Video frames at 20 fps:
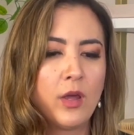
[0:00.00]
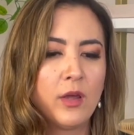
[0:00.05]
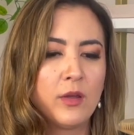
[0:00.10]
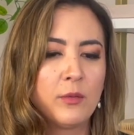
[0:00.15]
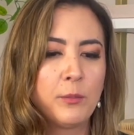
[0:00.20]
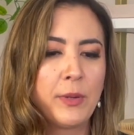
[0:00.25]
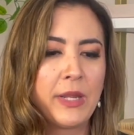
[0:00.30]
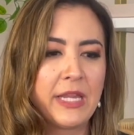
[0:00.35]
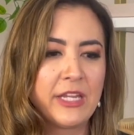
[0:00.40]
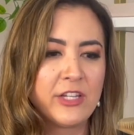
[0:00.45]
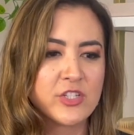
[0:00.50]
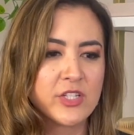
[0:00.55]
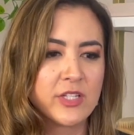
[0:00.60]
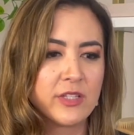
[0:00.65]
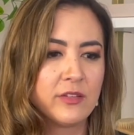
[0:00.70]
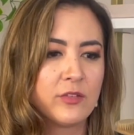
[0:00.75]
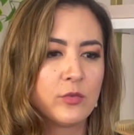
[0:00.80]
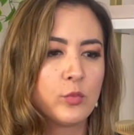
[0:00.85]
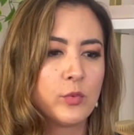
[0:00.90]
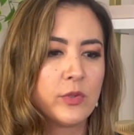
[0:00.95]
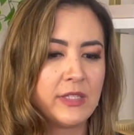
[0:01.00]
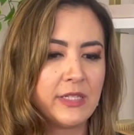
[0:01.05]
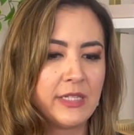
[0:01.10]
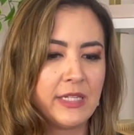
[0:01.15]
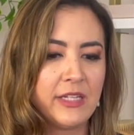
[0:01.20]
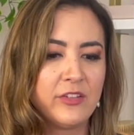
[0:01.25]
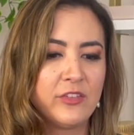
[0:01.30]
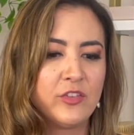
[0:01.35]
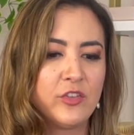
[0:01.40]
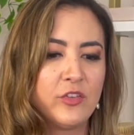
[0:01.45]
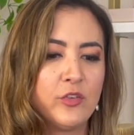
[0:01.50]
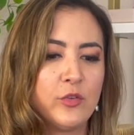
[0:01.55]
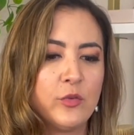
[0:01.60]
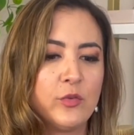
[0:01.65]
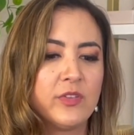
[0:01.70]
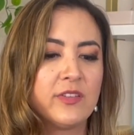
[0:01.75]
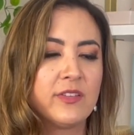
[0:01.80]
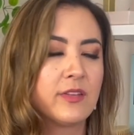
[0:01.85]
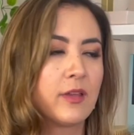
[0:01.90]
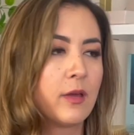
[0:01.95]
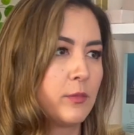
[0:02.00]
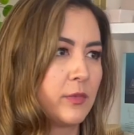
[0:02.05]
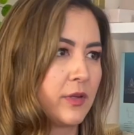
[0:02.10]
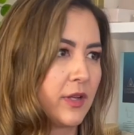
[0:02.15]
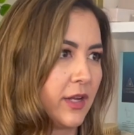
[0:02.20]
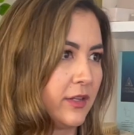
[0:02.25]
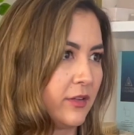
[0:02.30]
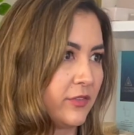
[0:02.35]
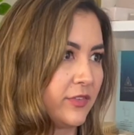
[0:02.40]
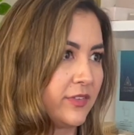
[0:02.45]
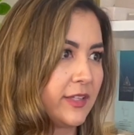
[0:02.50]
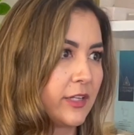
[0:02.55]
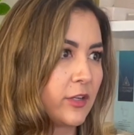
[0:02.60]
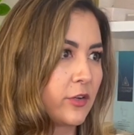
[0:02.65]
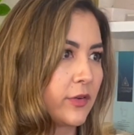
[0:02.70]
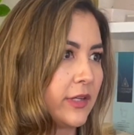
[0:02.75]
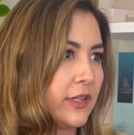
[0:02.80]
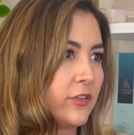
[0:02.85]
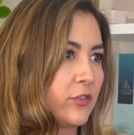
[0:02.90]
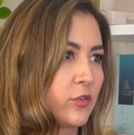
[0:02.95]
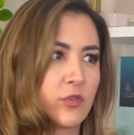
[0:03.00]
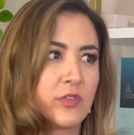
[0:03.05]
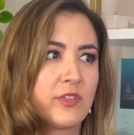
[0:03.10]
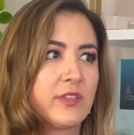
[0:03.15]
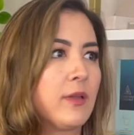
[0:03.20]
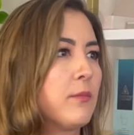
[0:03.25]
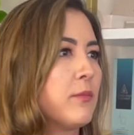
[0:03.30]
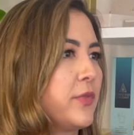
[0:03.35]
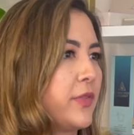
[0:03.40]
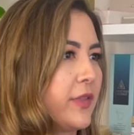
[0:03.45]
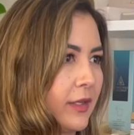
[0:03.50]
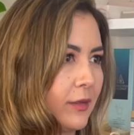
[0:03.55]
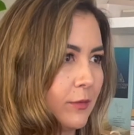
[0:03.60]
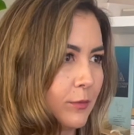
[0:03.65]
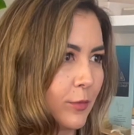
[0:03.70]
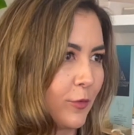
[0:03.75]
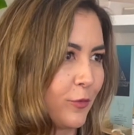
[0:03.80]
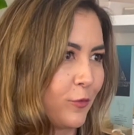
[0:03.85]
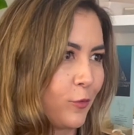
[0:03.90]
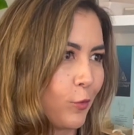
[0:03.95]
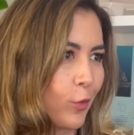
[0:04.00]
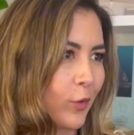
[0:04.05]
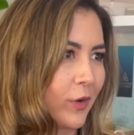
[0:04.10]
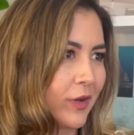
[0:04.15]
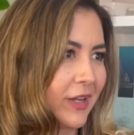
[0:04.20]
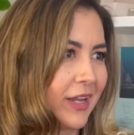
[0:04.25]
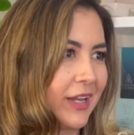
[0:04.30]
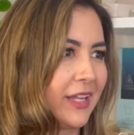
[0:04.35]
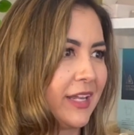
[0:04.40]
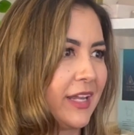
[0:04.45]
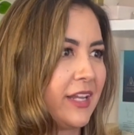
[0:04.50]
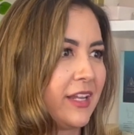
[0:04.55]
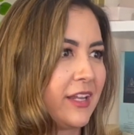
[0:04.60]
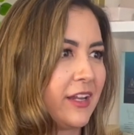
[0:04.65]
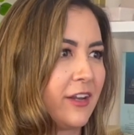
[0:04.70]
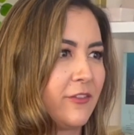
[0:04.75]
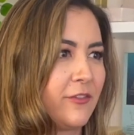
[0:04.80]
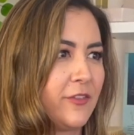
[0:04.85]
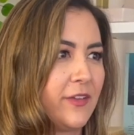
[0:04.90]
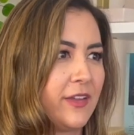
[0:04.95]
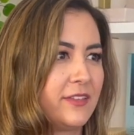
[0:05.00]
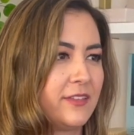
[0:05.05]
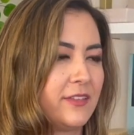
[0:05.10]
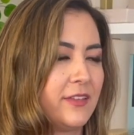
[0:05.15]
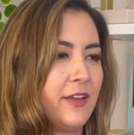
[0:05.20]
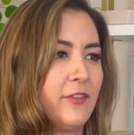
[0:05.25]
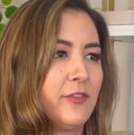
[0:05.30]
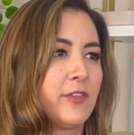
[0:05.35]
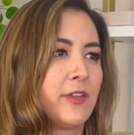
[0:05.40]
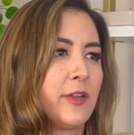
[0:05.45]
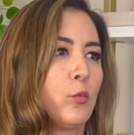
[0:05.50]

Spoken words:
patients would need to do some kind of series or something before getting any kind of facelift.